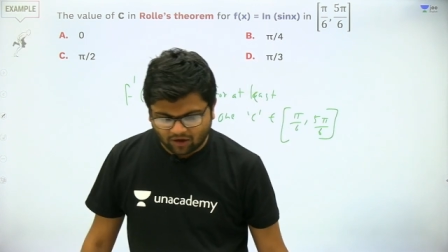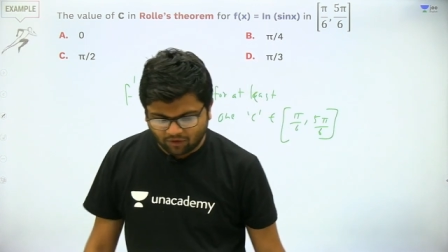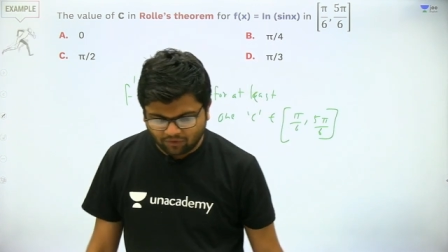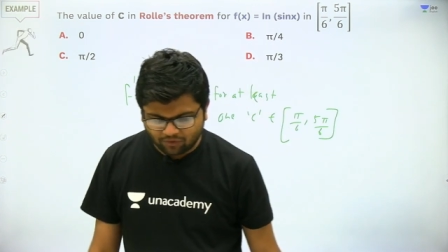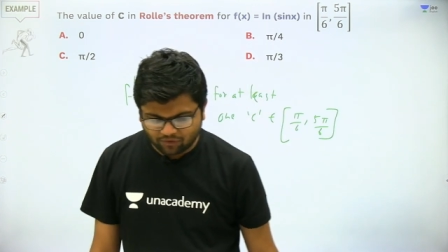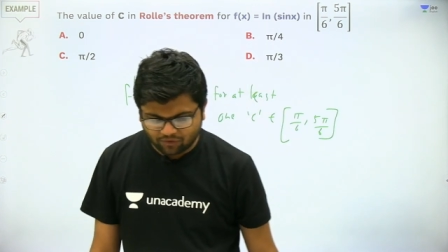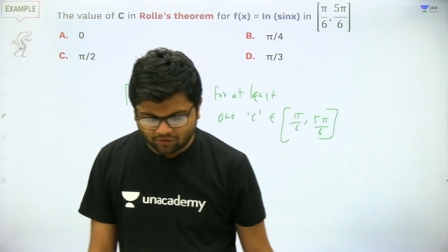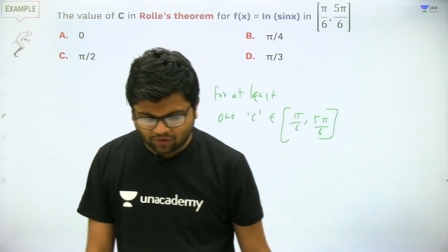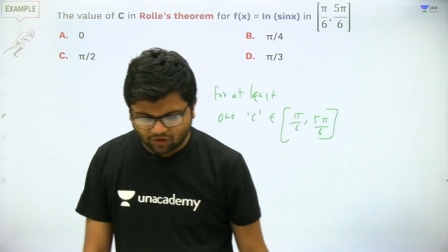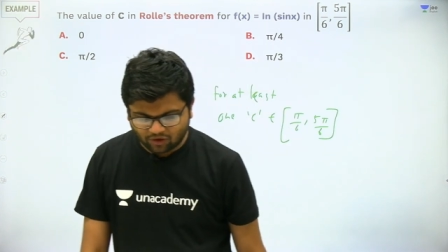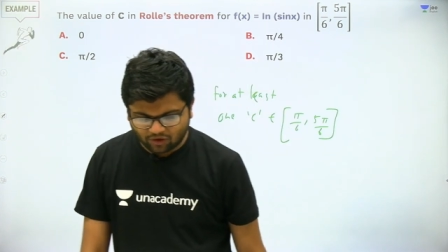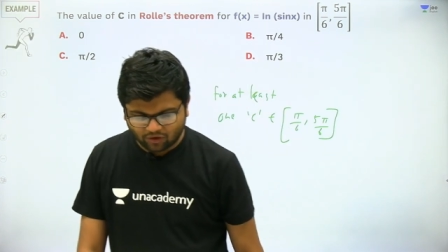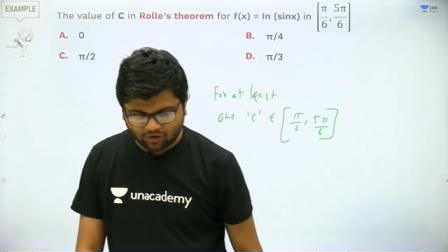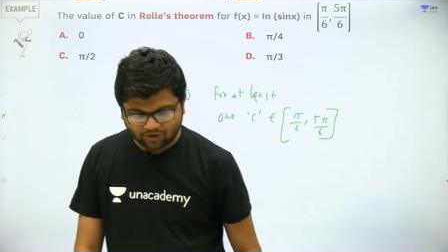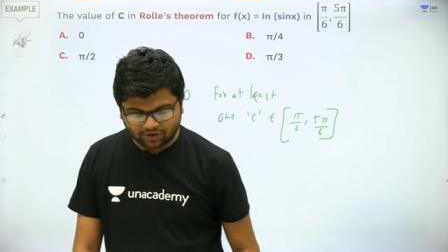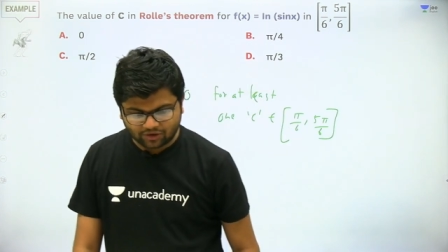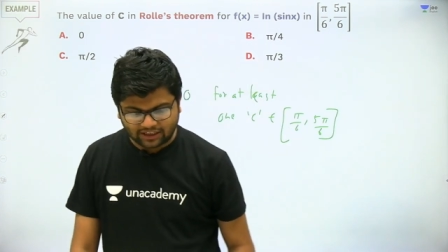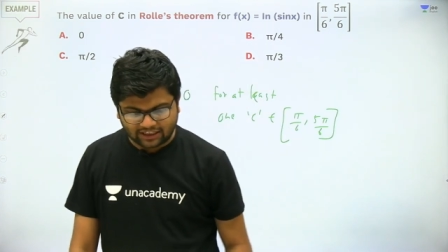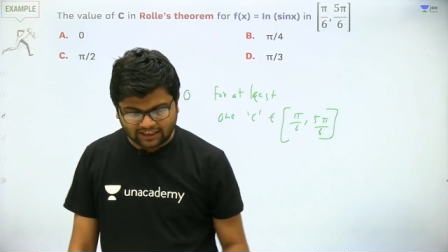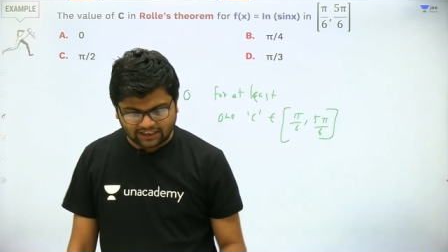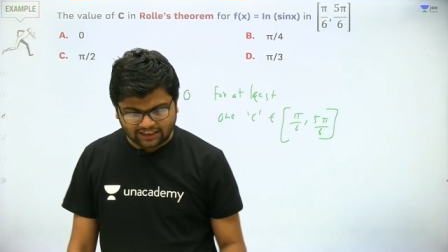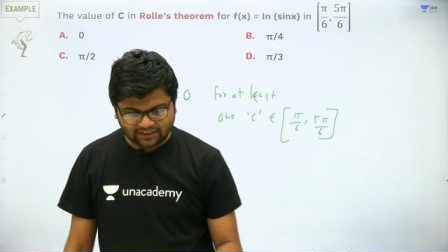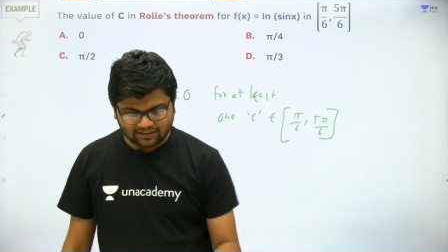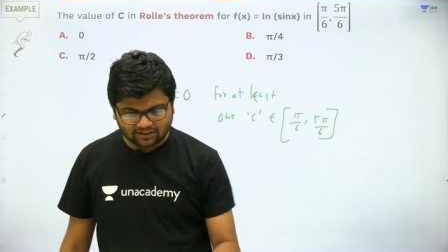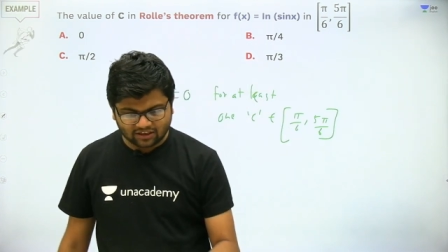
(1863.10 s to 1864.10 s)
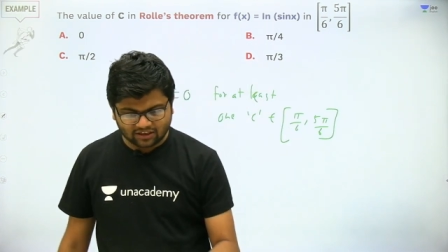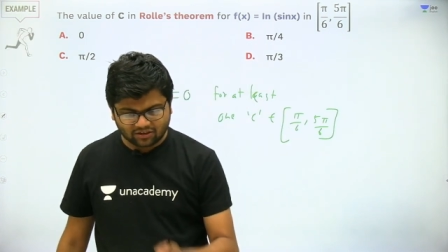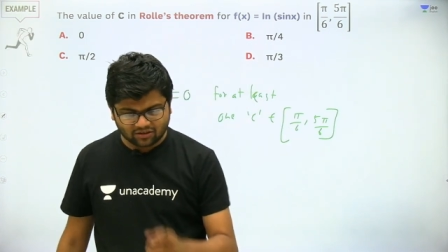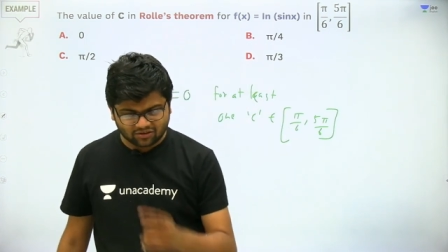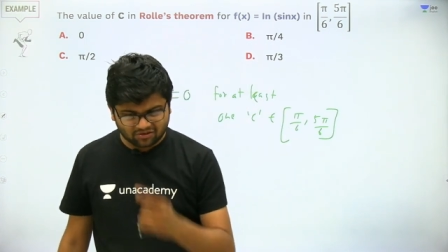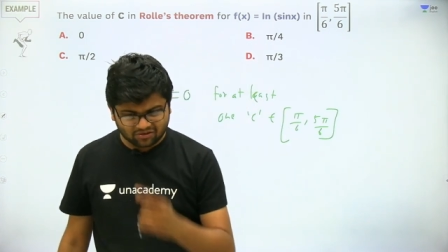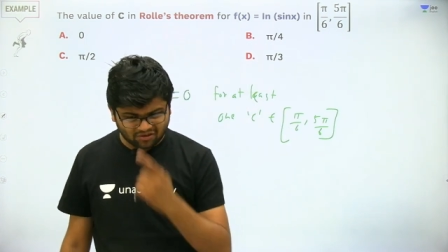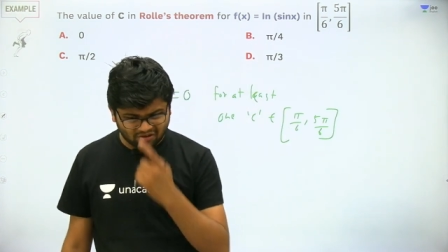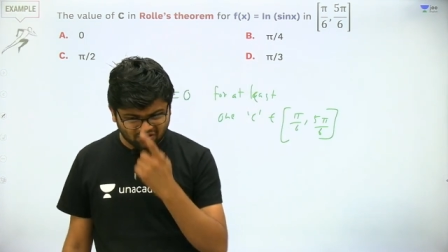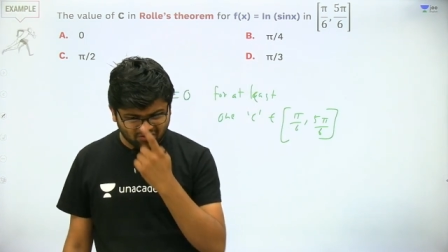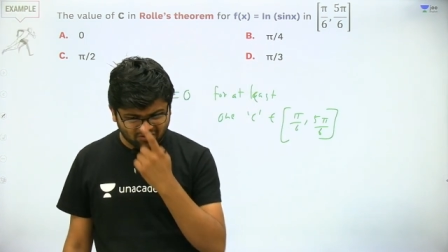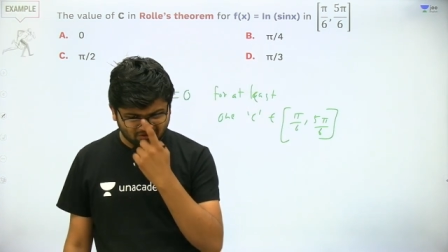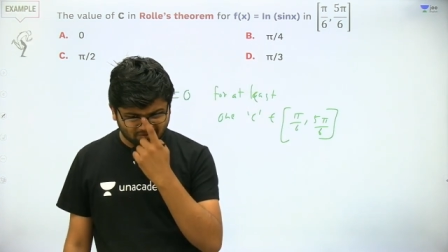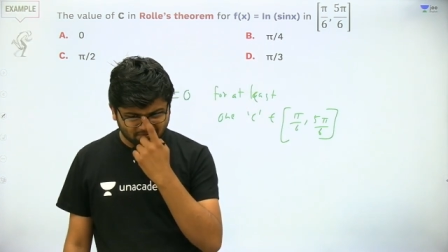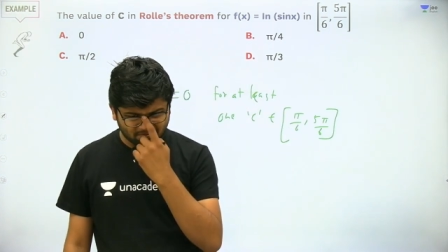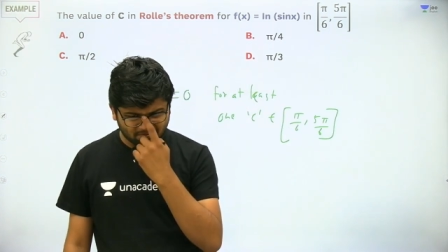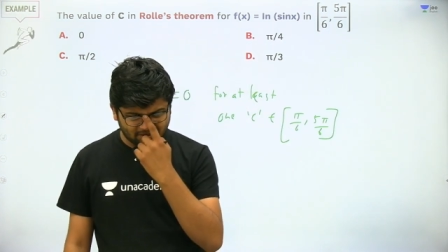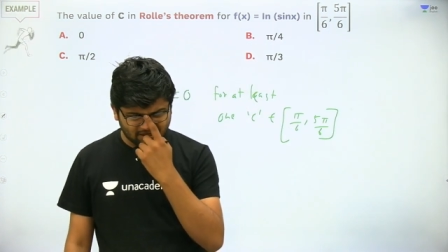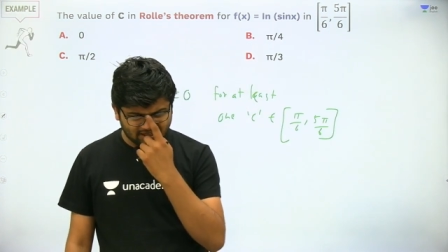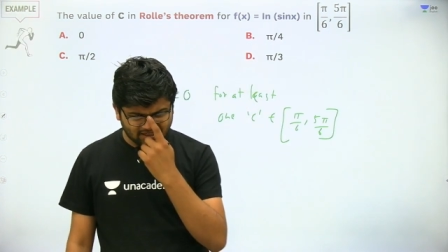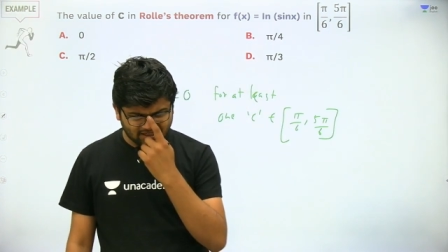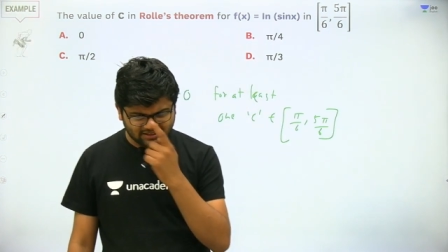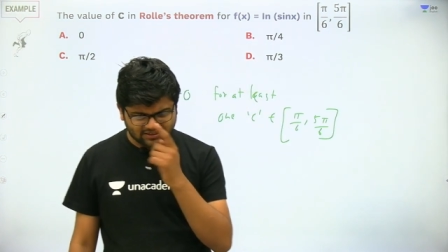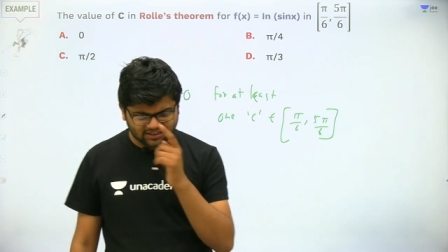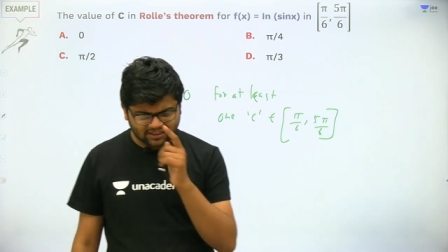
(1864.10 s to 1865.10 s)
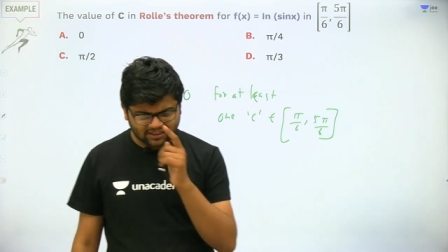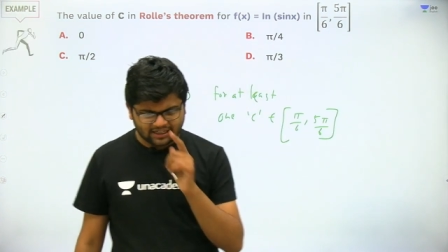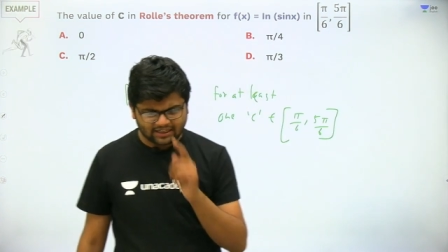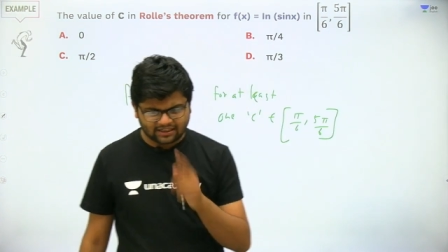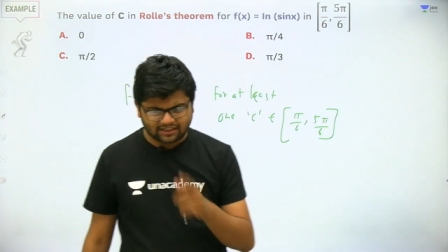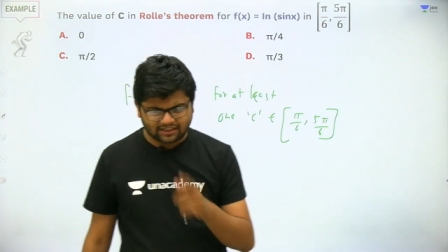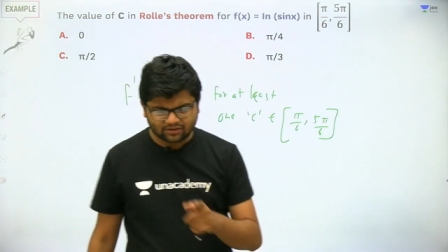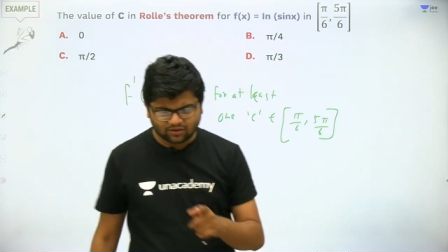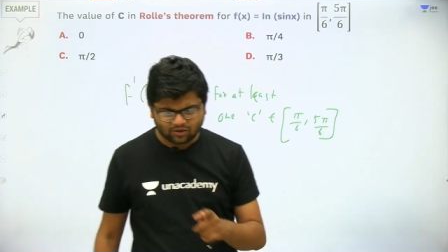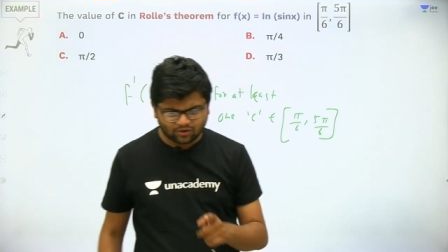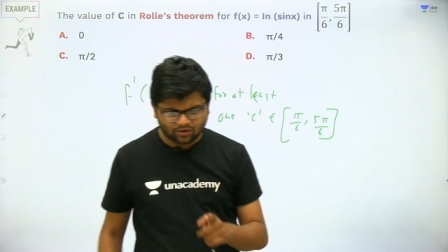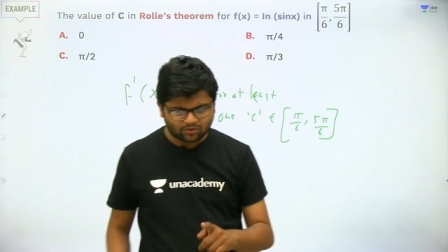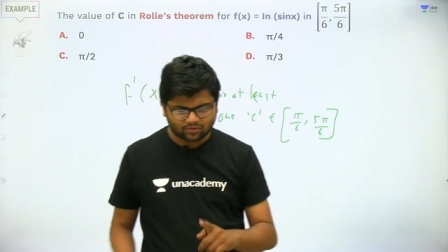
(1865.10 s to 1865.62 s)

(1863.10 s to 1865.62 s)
of no D is the no no B is the right answer.